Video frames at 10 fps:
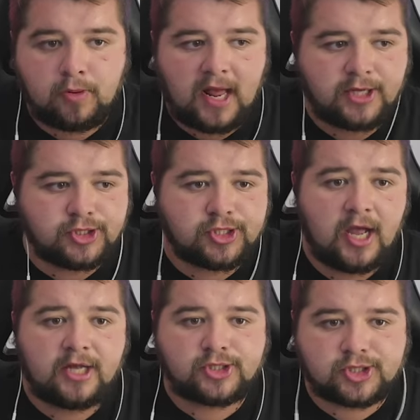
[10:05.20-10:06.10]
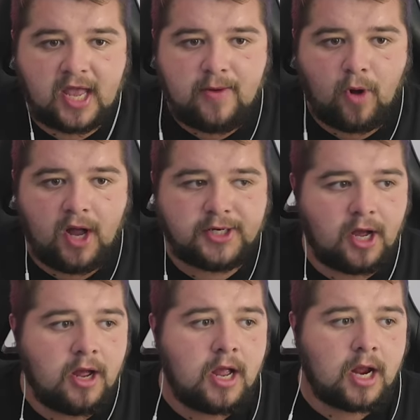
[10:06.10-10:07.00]
less, stay
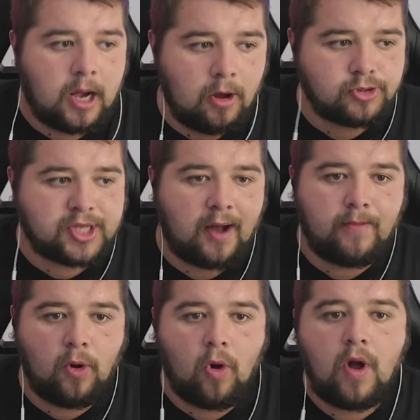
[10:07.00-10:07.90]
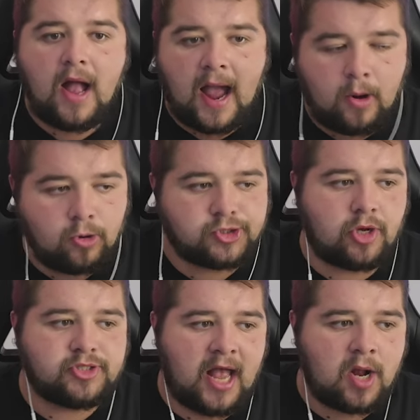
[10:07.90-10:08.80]
wider, close down more, and also
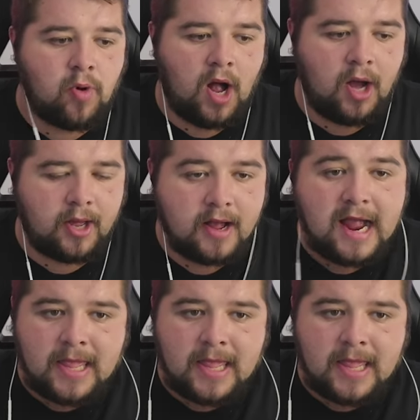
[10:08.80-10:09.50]
tackle harder.